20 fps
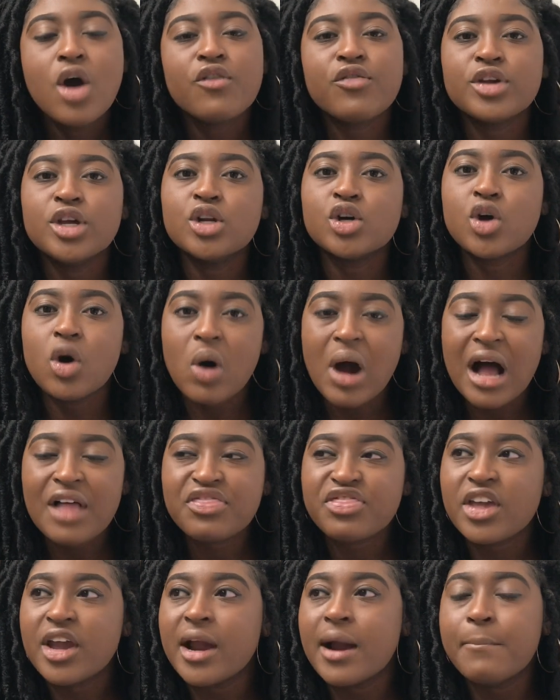for you to go
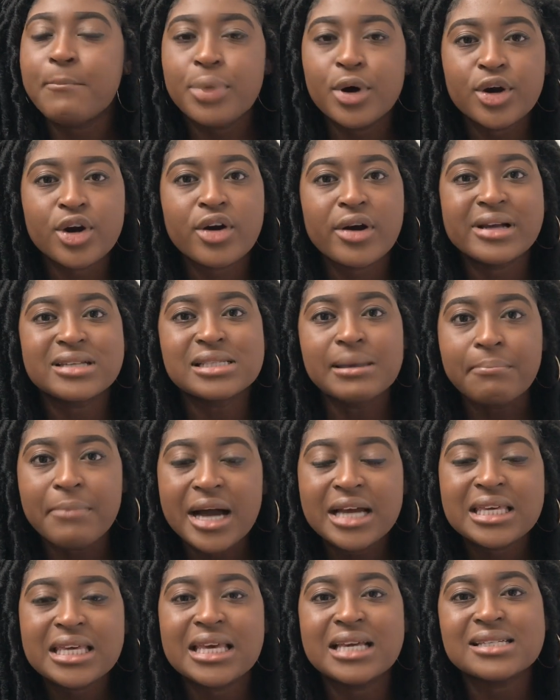out there and put her as a
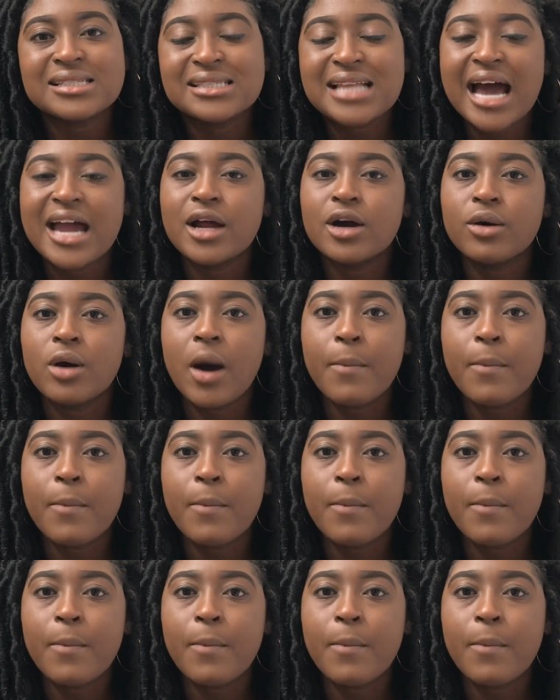monkey is not an